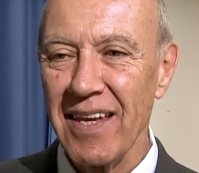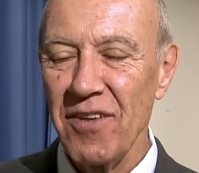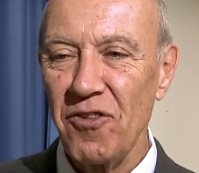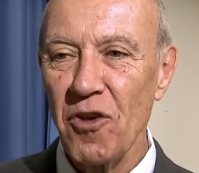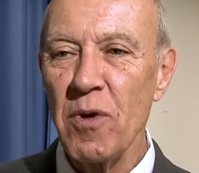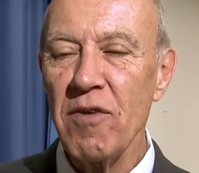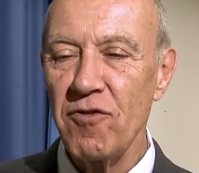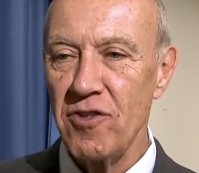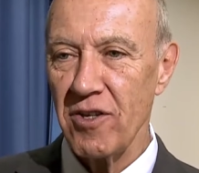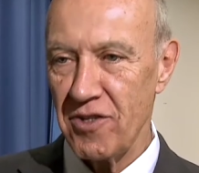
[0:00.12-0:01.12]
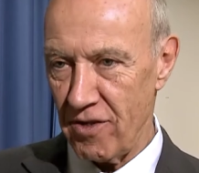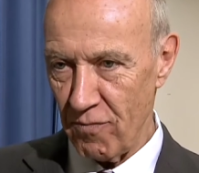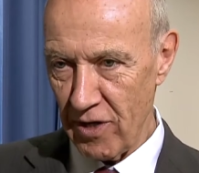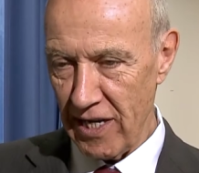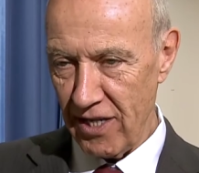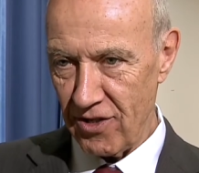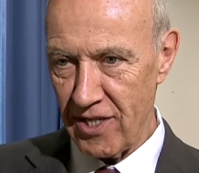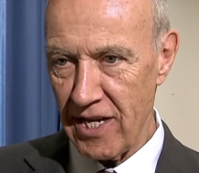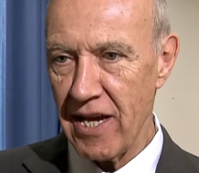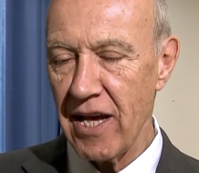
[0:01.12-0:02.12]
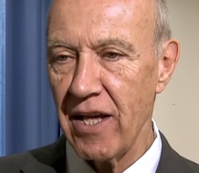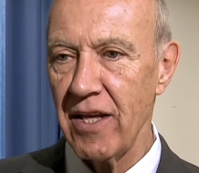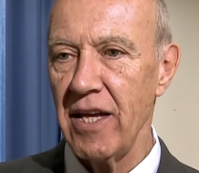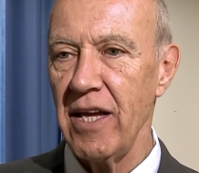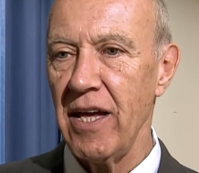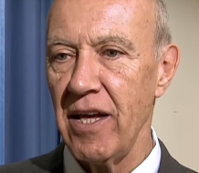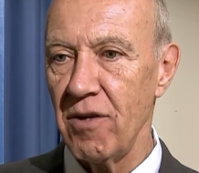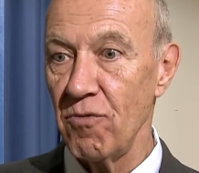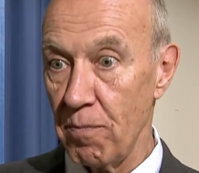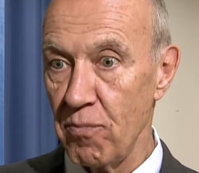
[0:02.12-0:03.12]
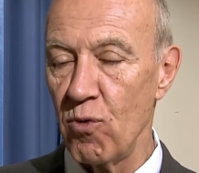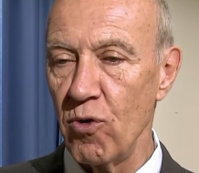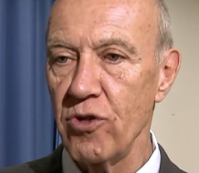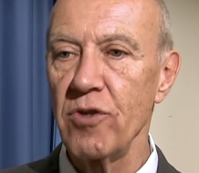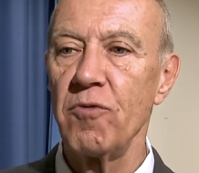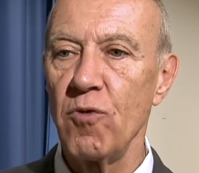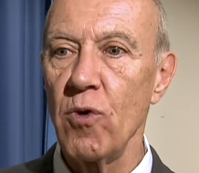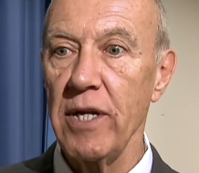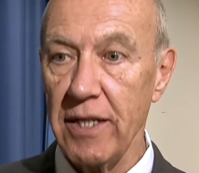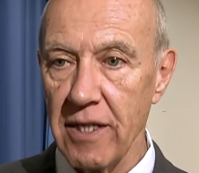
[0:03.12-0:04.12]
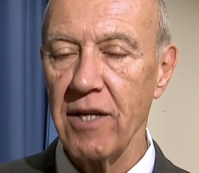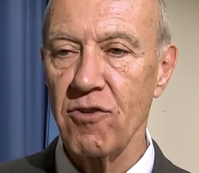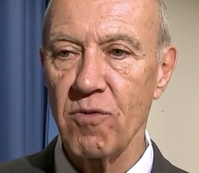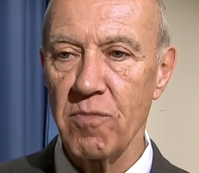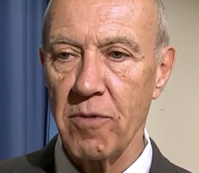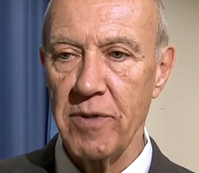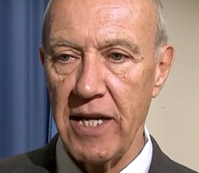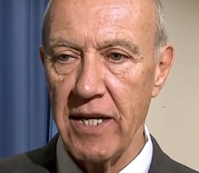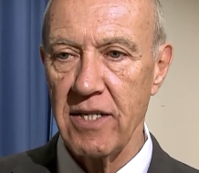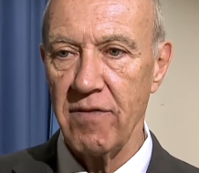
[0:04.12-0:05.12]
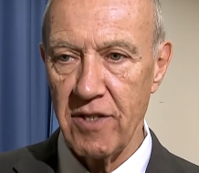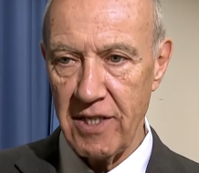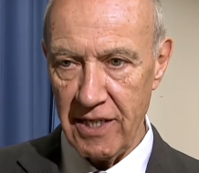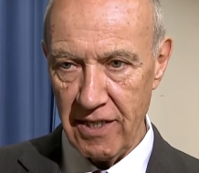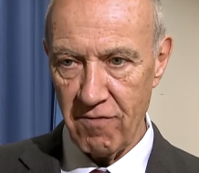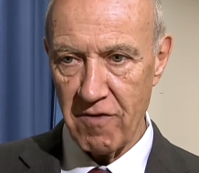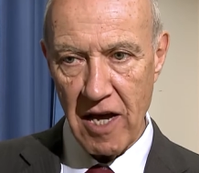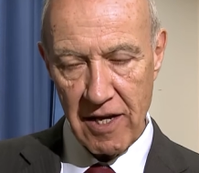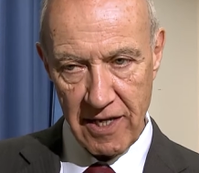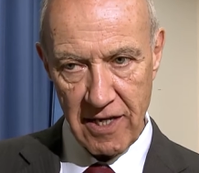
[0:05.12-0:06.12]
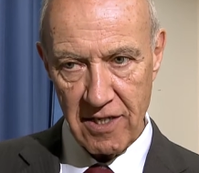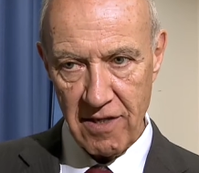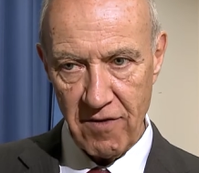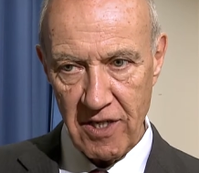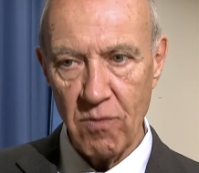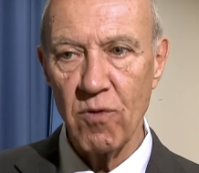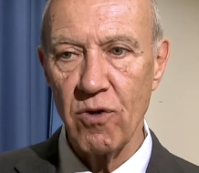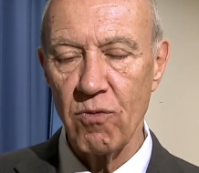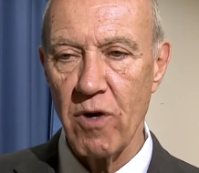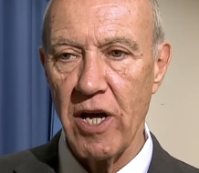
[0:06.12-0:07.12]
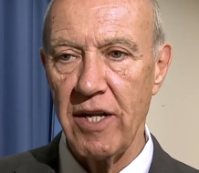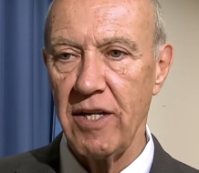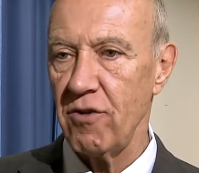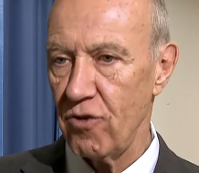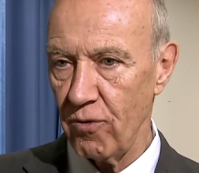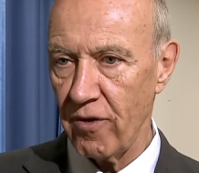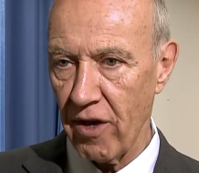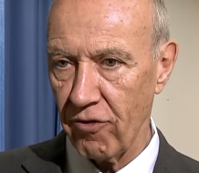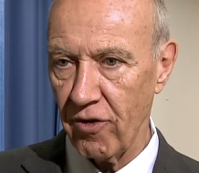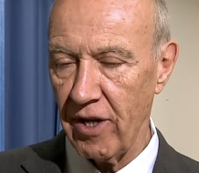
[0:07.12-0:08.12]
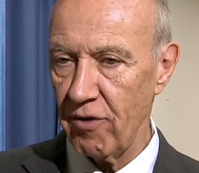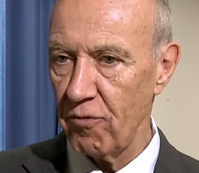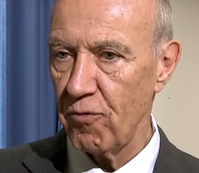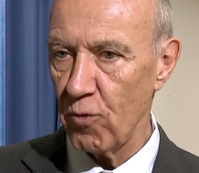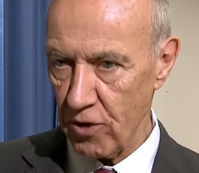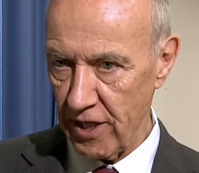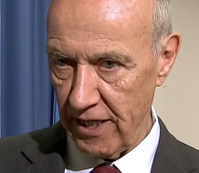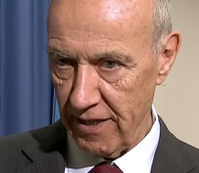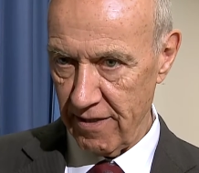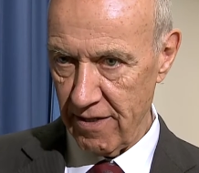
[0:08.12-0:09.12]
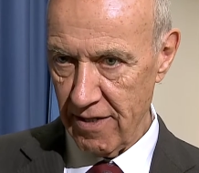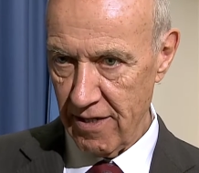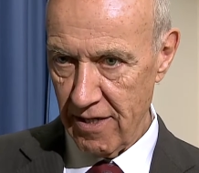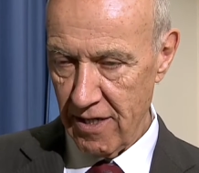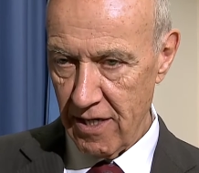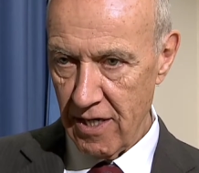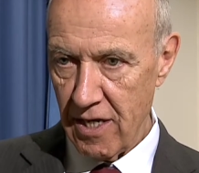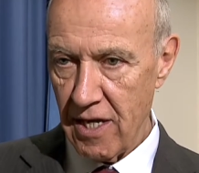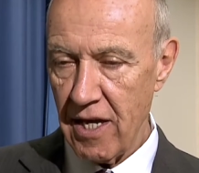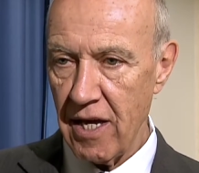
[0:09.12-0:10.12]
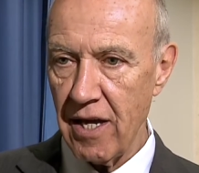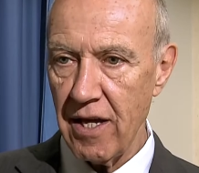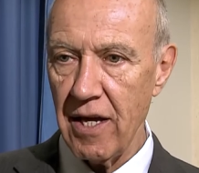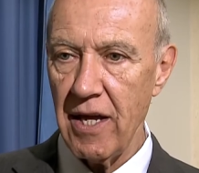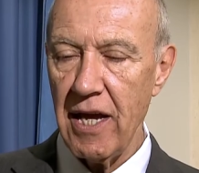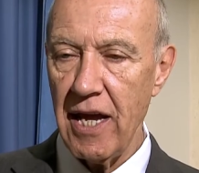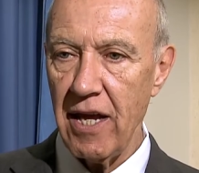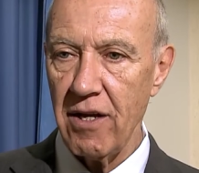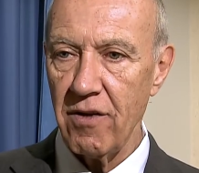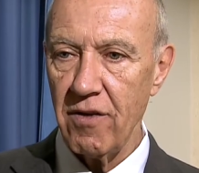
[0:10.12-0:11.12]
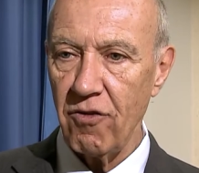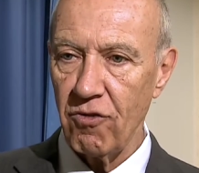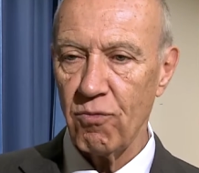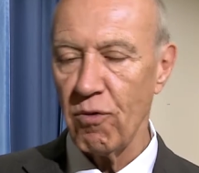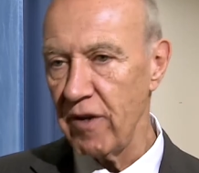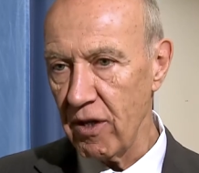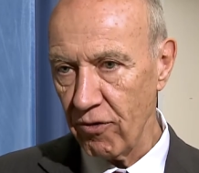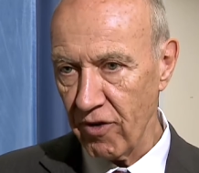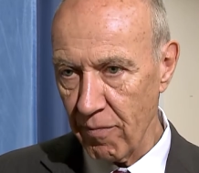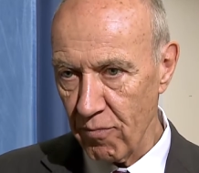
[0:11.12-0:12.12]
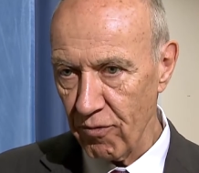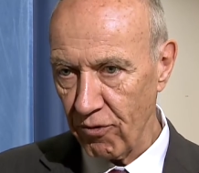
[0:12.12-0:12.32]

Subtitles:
So we've just released our report for intellectual property activity, filing activity worldwide in 2014. And this reveals a number of